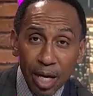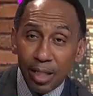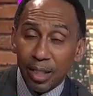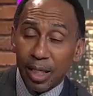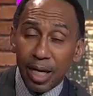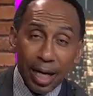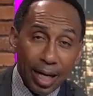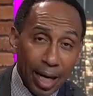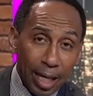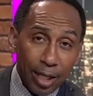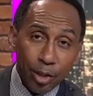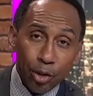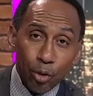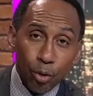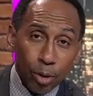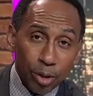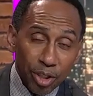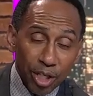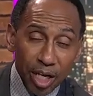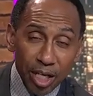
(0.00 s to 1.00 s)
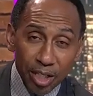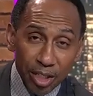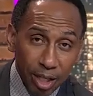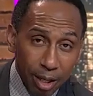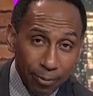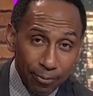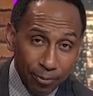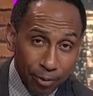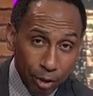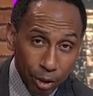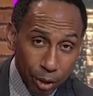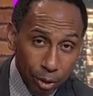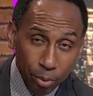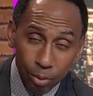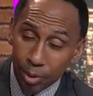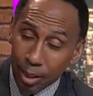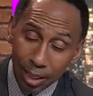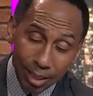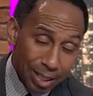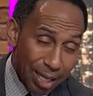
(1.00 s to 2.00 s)
Then I got to shortchange them for
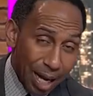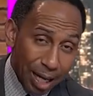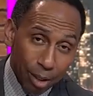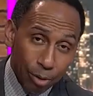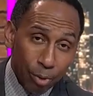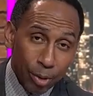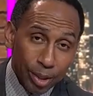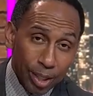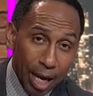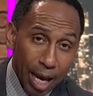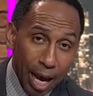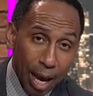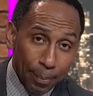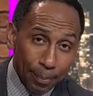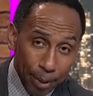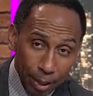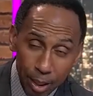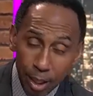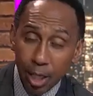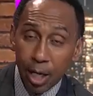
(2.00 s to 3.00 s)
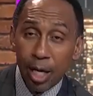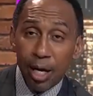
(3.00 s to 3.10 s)
you? That's not going to happen.